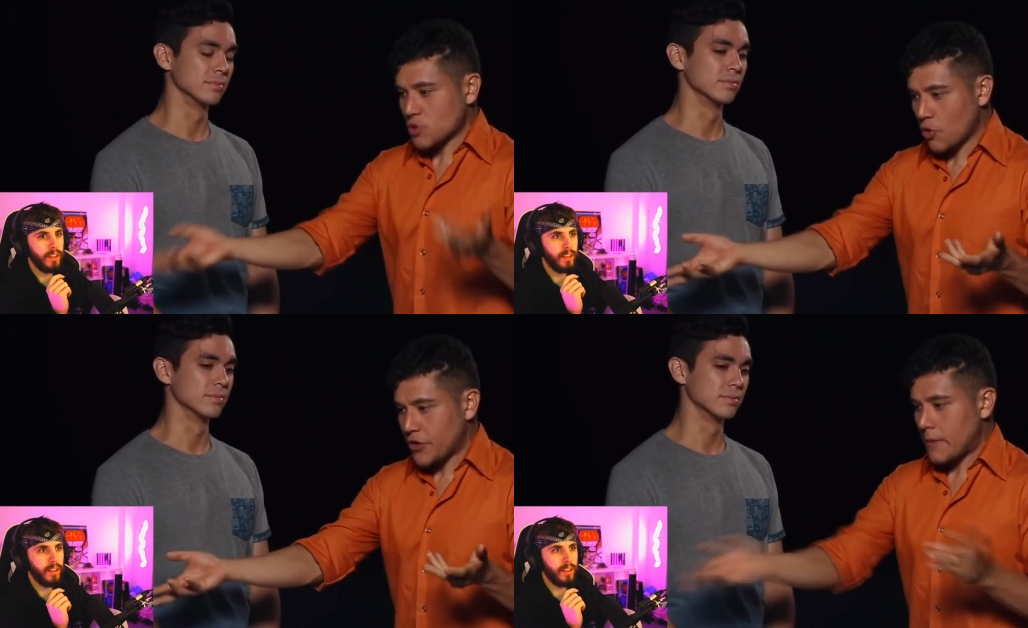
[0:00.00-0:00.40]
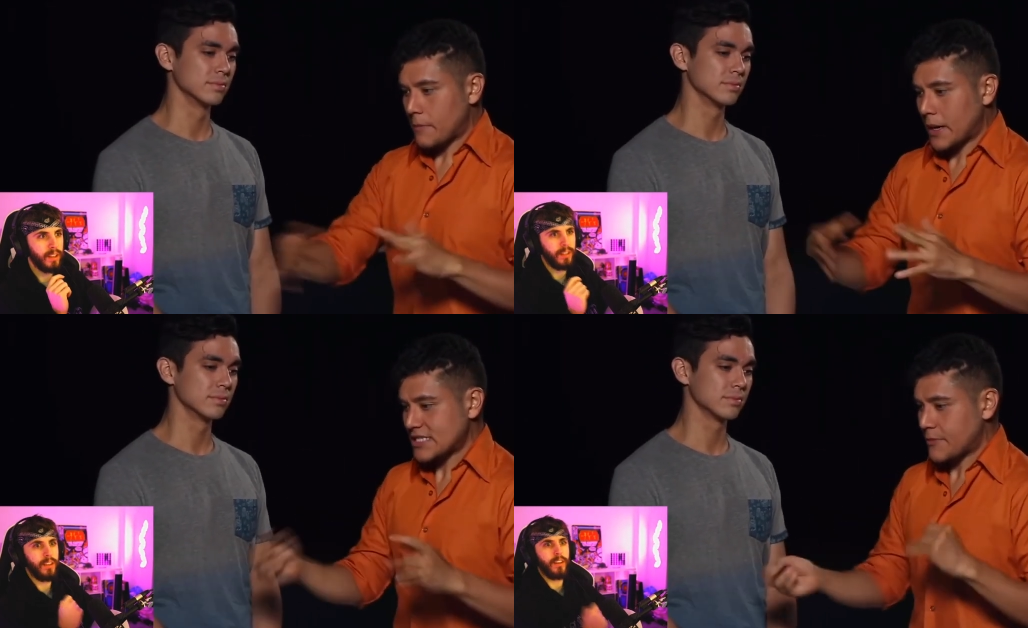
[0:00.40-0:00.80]
Speaker 1: I told
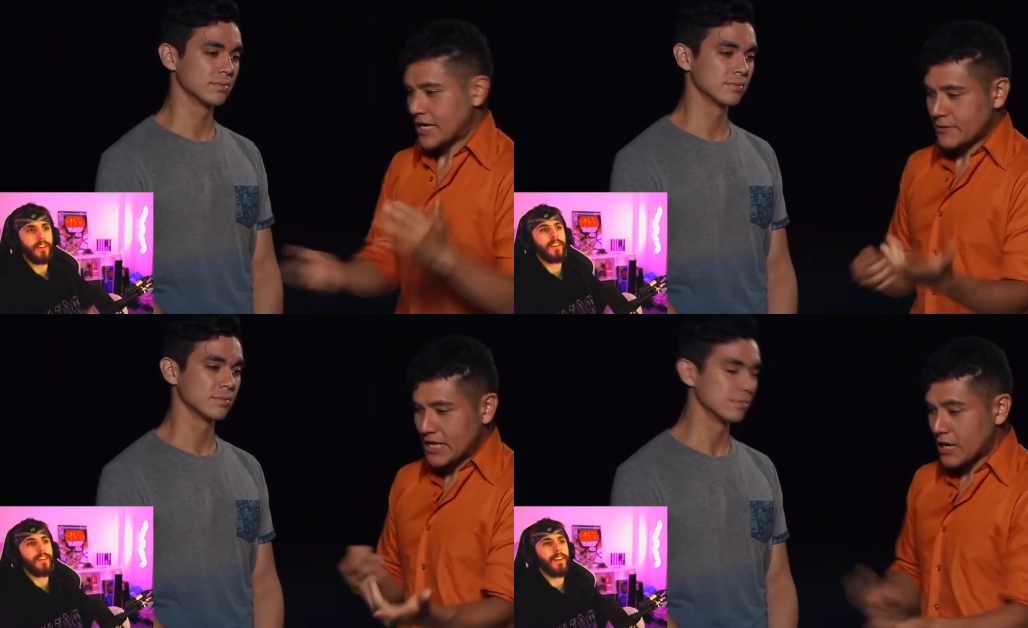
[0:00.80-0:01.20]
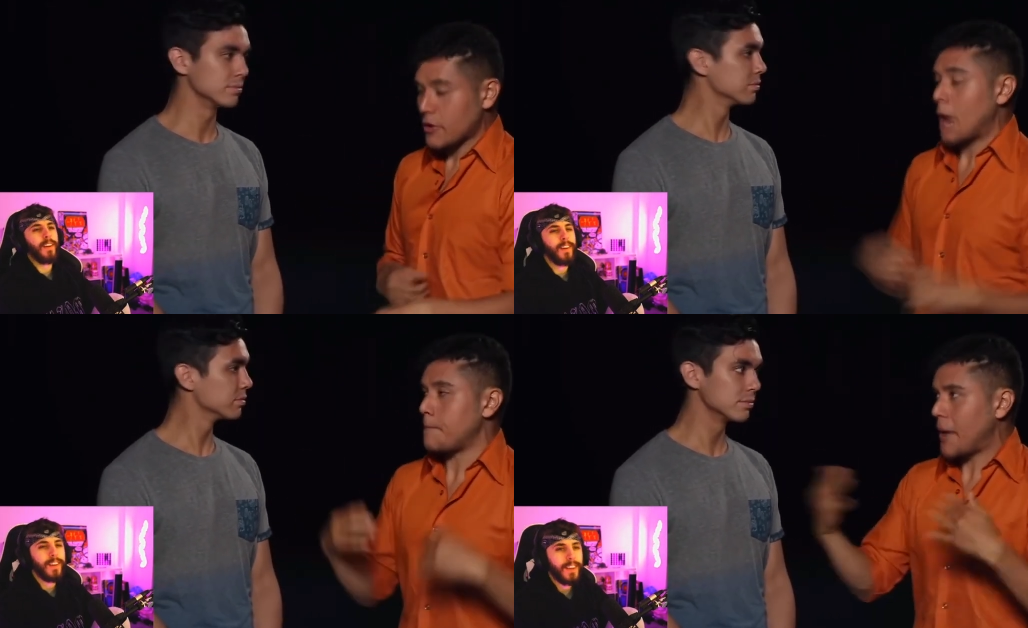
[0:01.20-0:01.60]
them, and but I said,
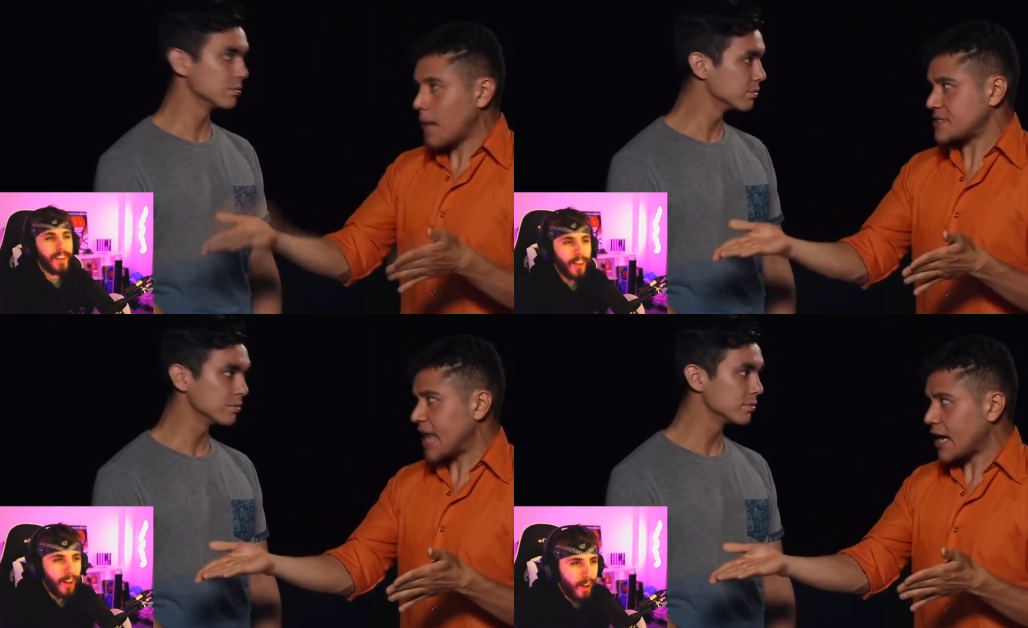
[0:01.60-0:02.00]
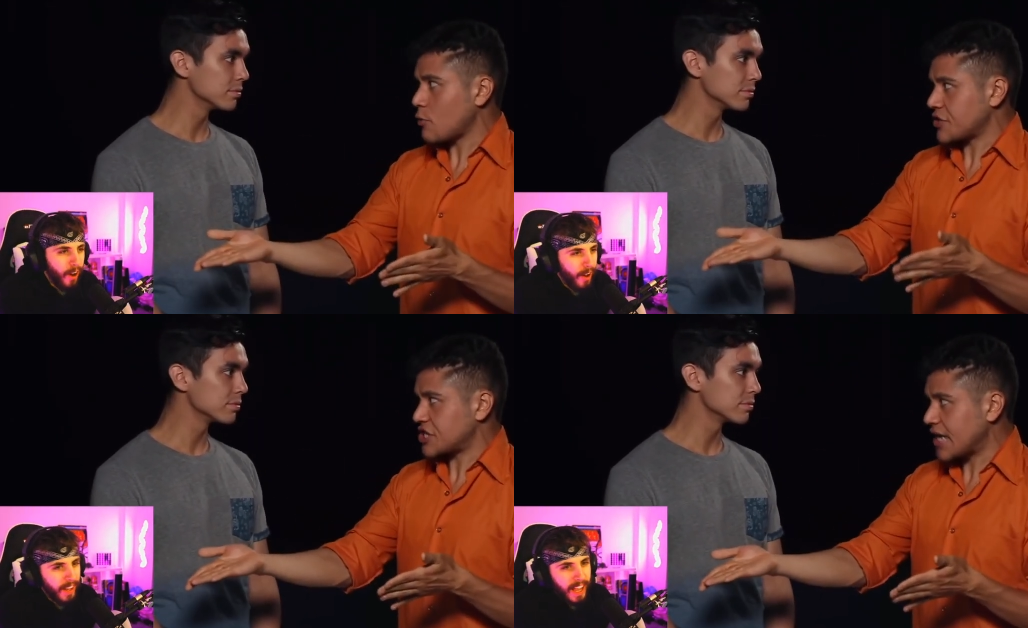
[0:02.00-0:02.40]
a bob.
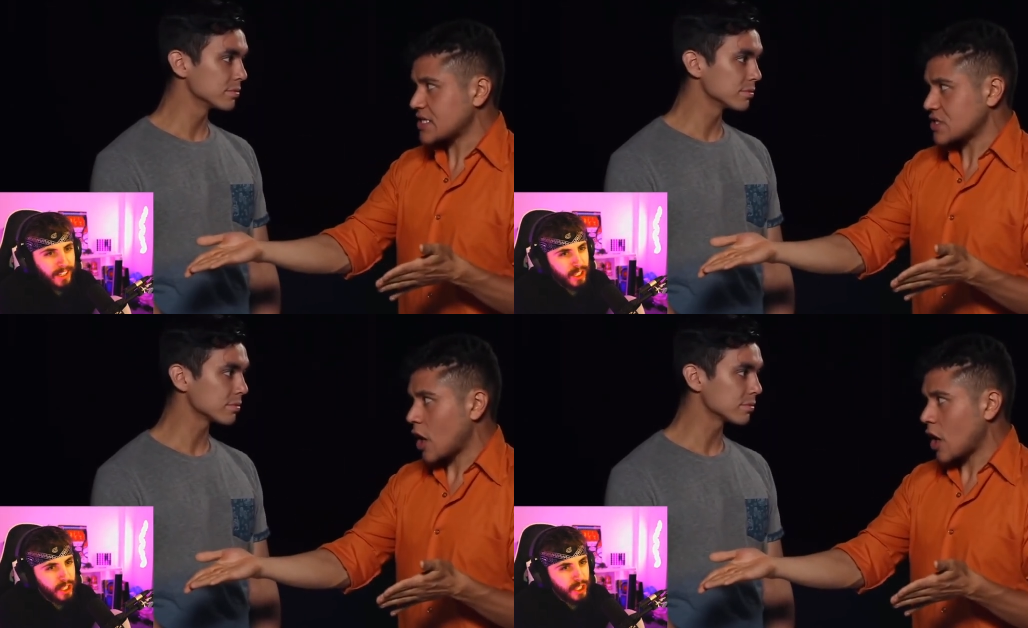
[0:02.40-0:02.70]
Oh, that is